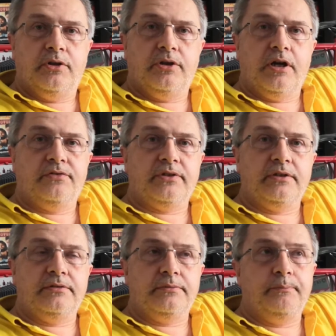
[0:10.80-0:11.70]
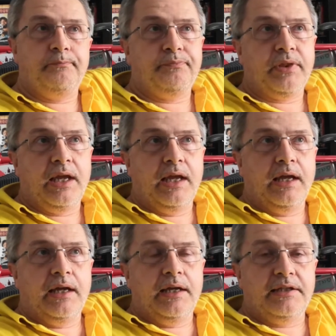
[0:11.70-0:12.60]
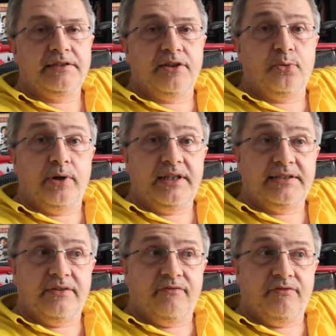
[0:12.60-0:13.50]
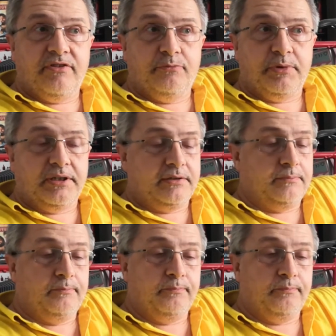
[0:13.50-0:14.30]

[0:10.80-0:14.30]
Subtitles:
Good afternoon. It's the 27th of May